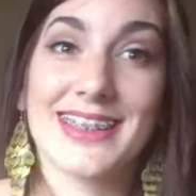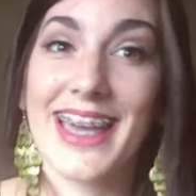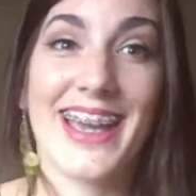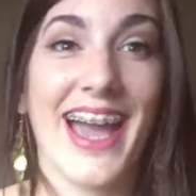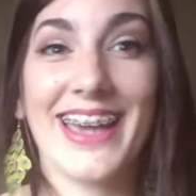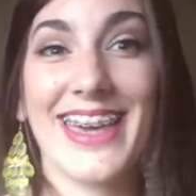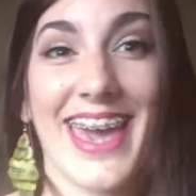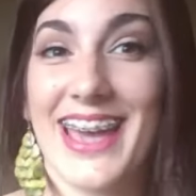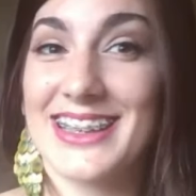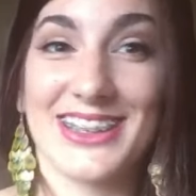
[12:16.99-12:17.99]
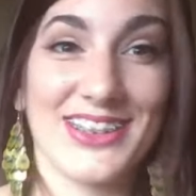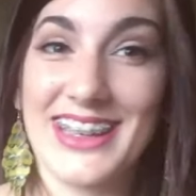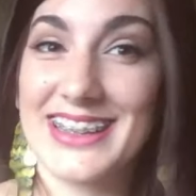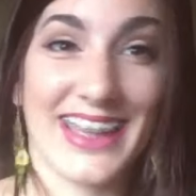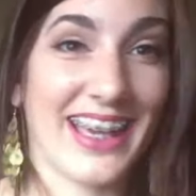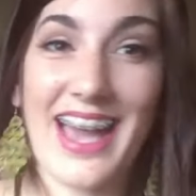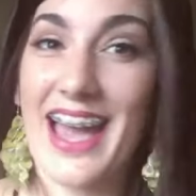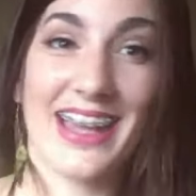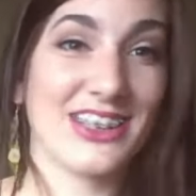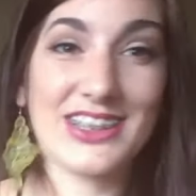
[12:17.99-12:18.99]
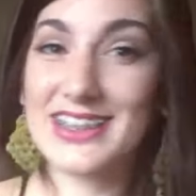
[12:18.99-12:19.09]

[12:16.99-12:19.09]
Like, I